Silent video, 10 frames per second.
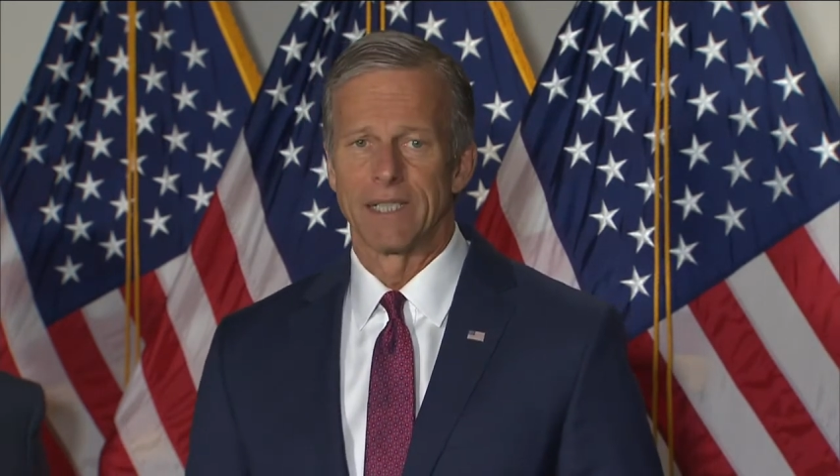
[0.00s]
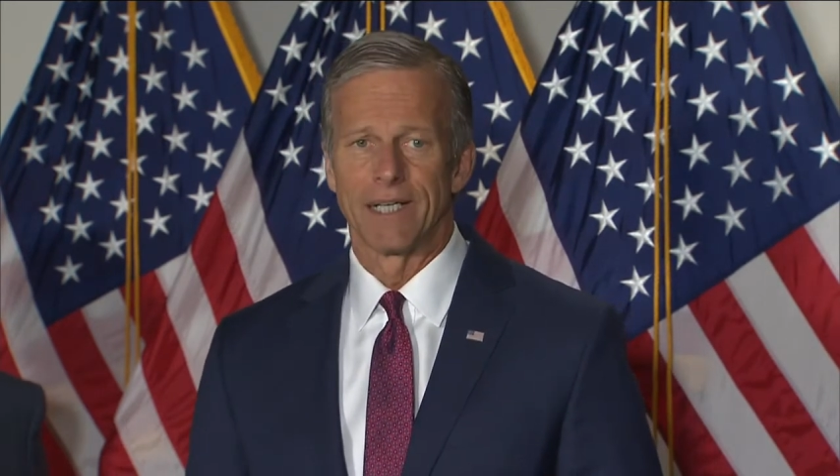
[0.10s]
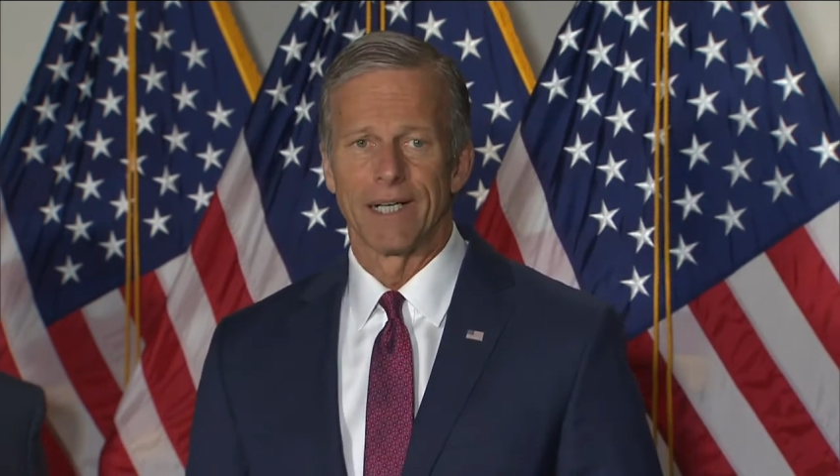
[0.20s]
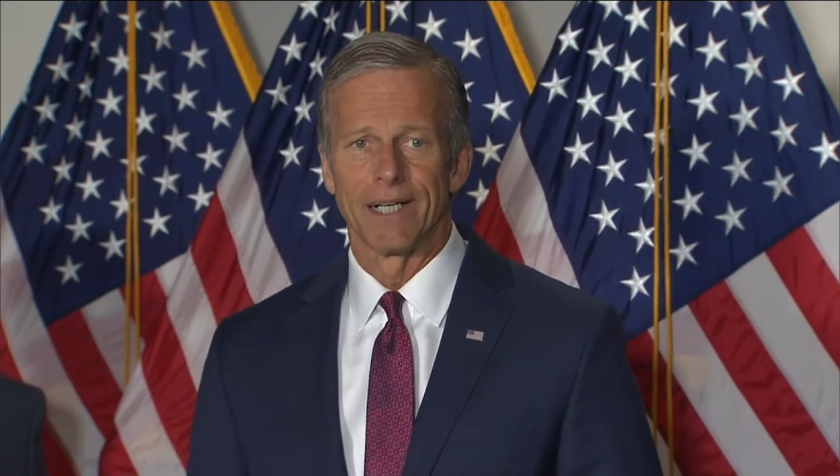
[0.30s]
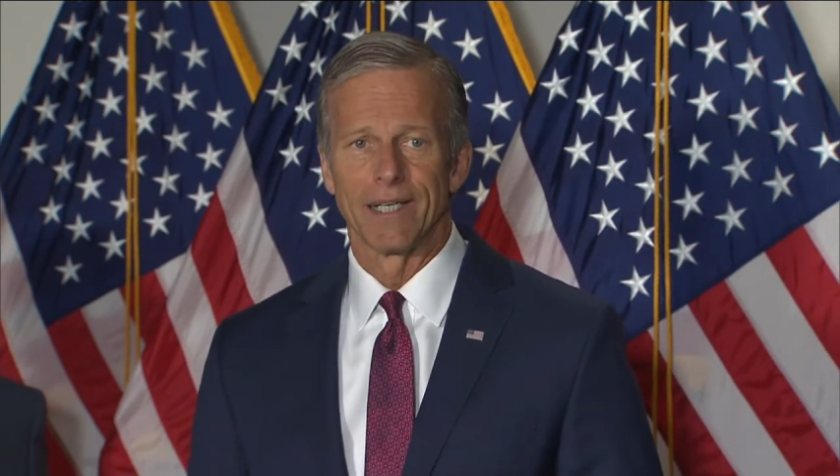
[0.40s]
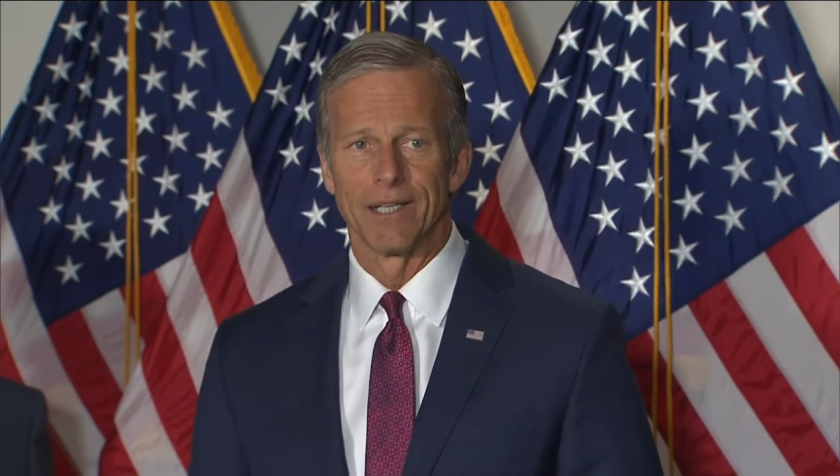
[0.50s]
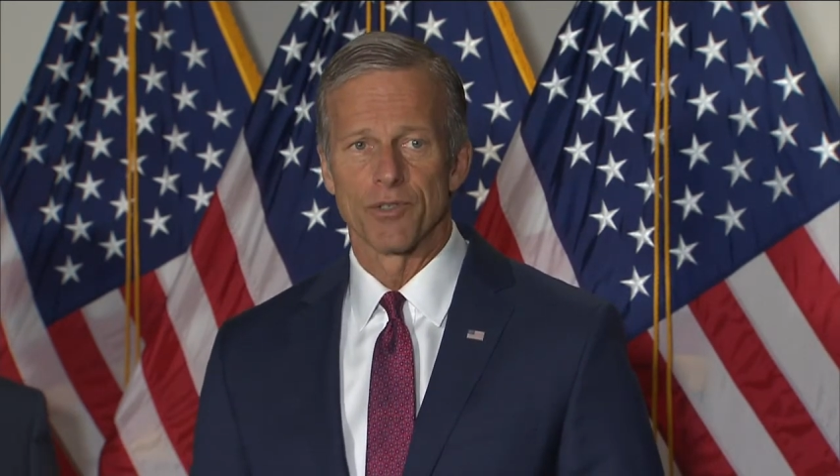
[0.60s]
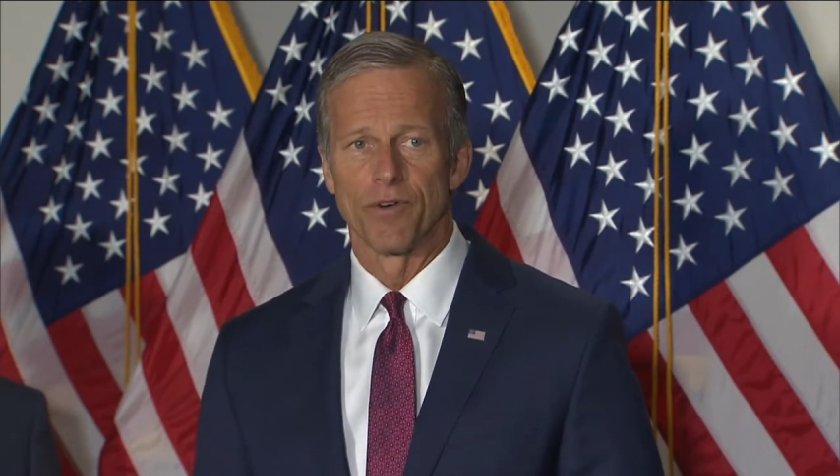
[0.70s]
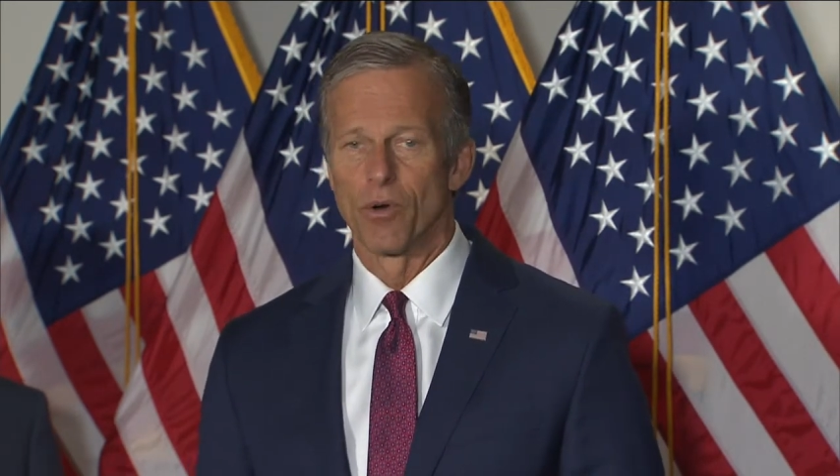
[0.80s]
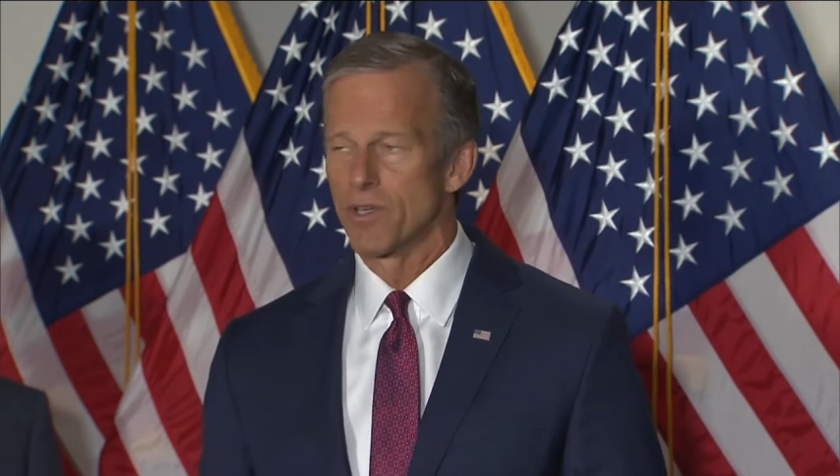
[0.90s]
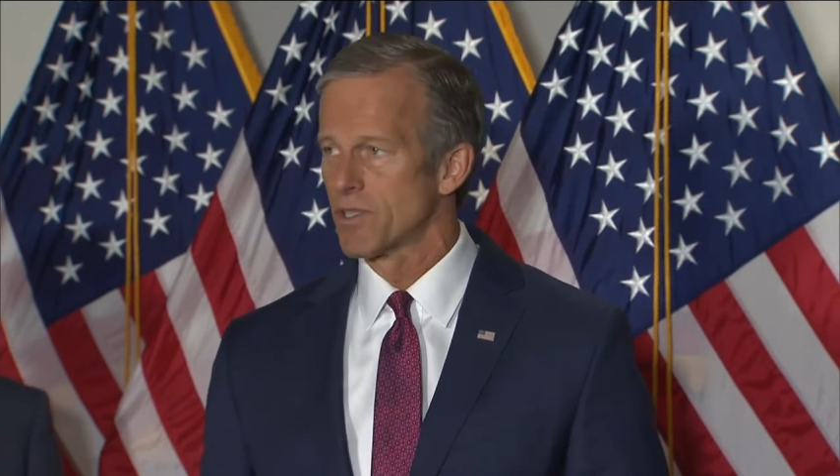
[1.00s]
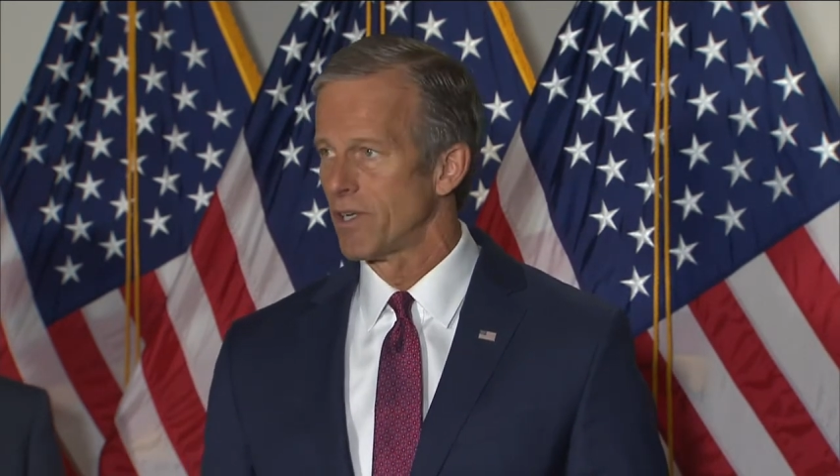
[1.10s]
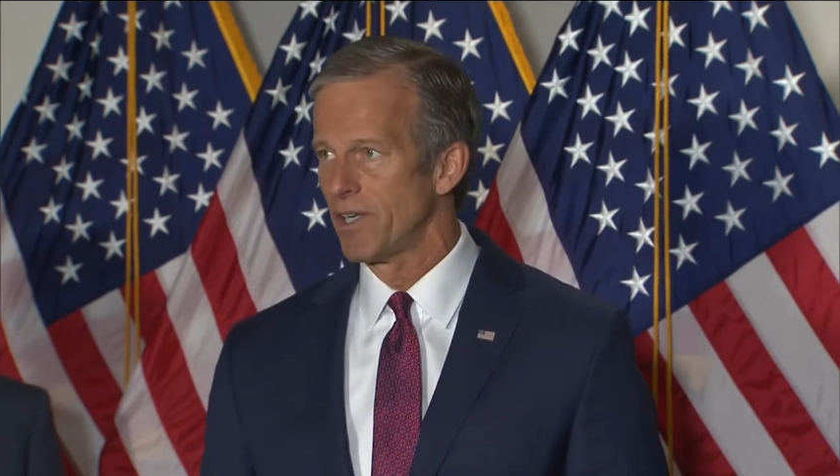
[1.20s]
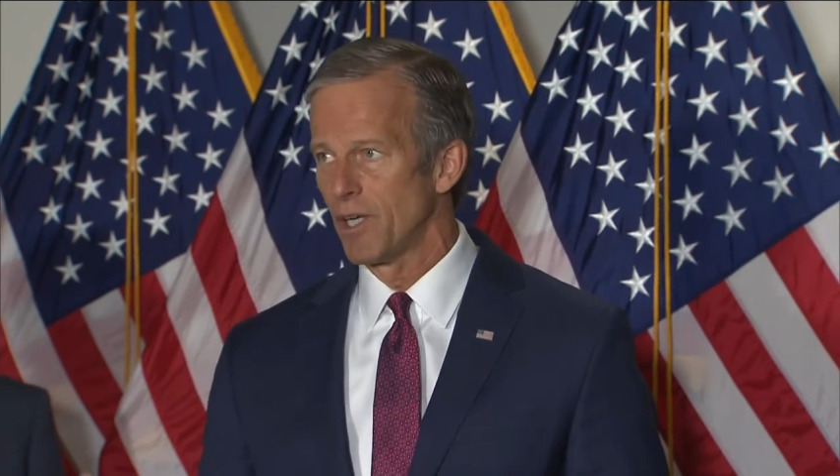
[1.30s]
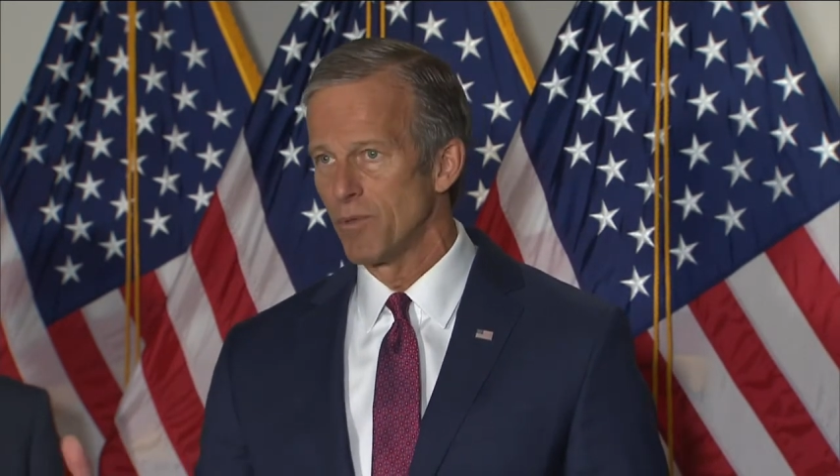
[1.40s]
is focused
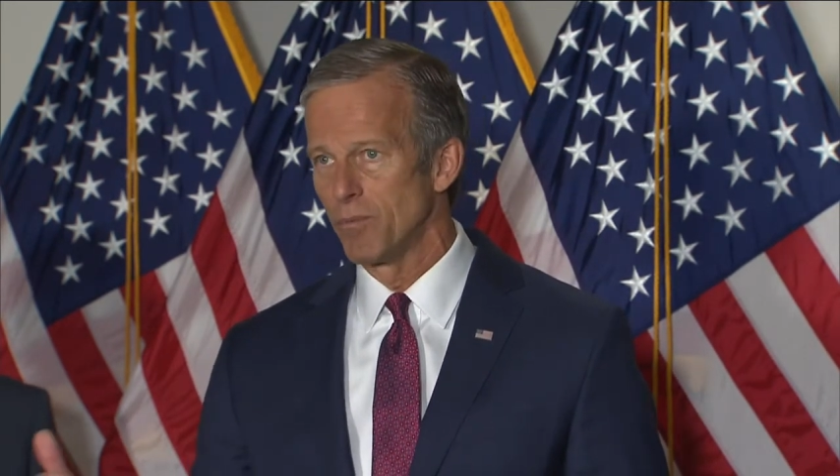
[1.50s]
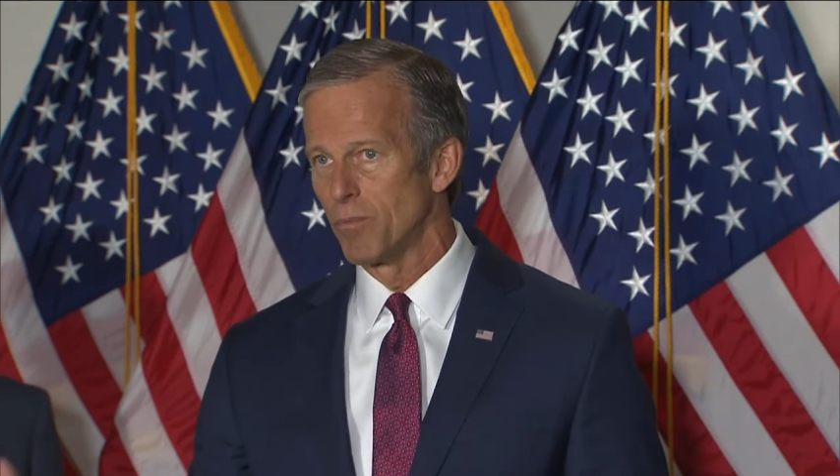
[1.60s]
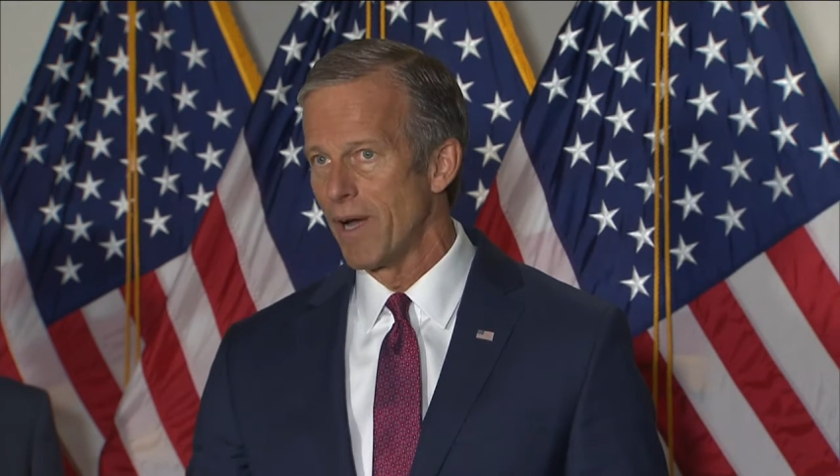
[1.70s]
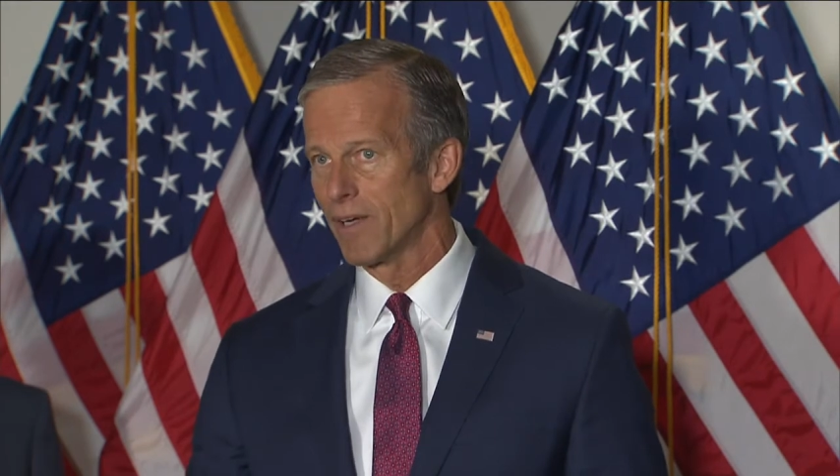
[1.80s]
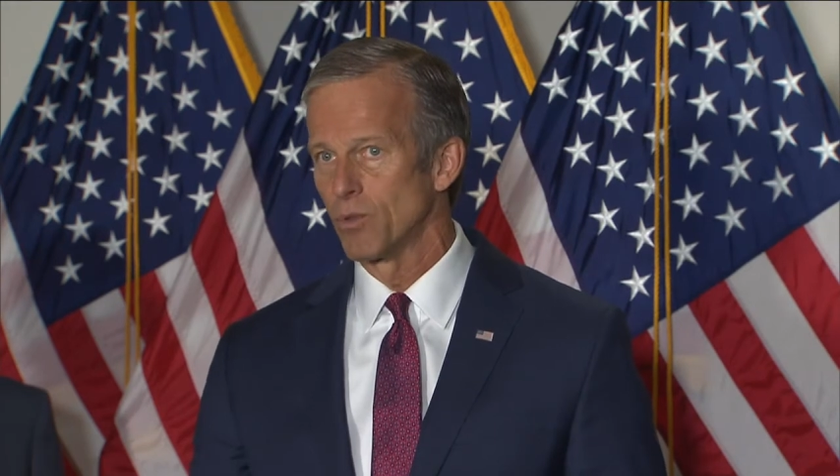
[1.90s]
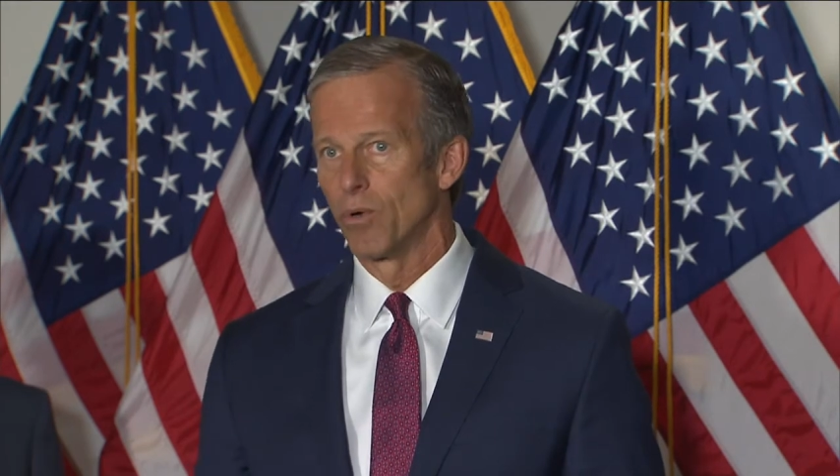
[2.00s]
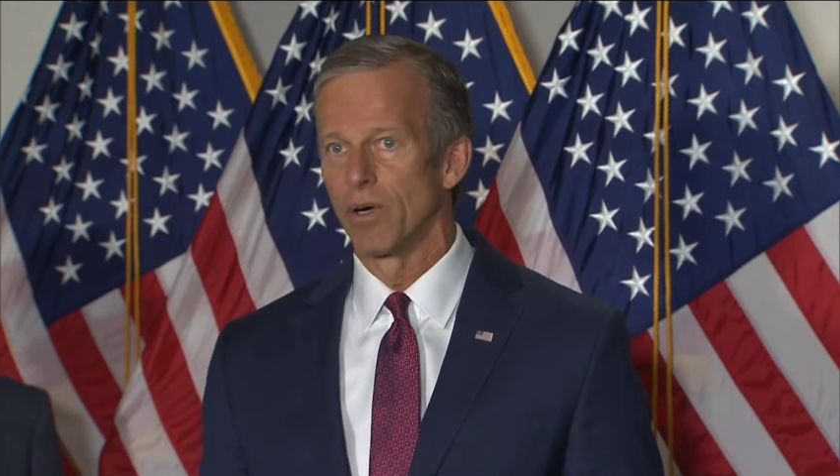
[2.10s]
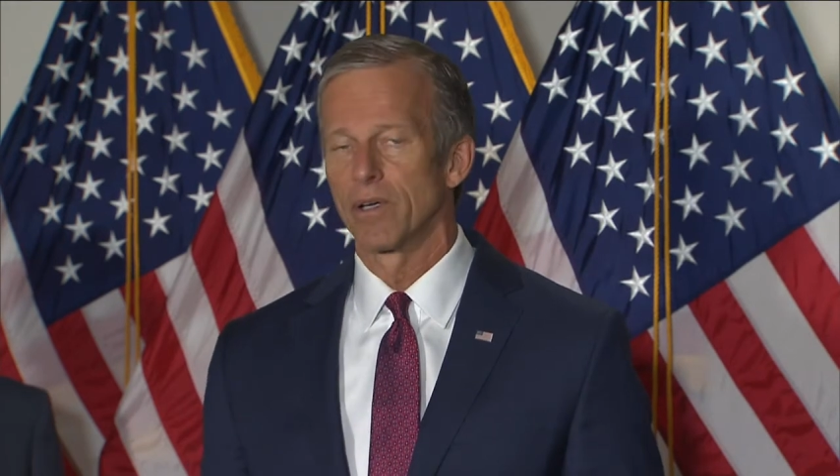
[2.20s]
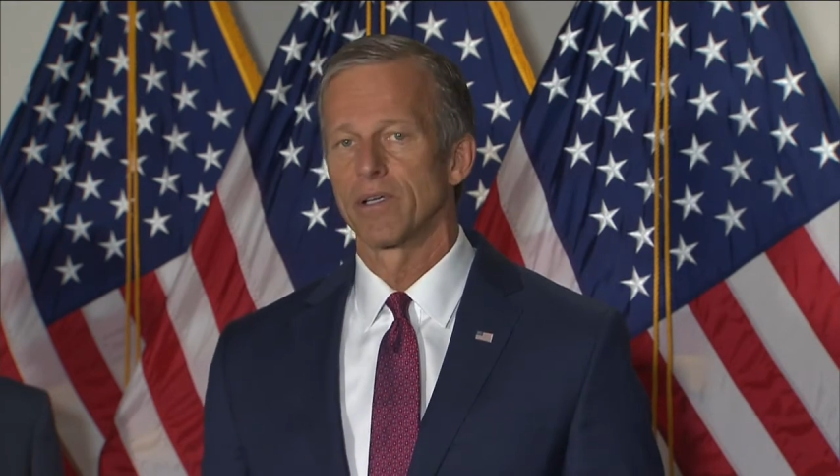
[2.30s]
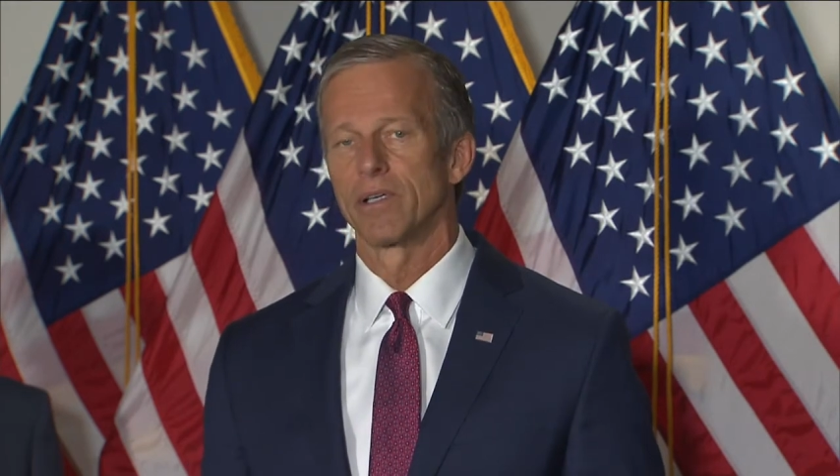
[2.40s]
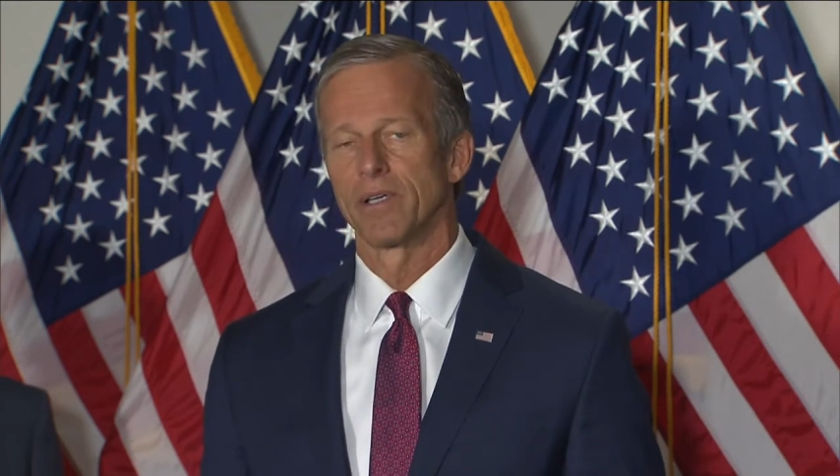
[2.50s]
on getting people back to work,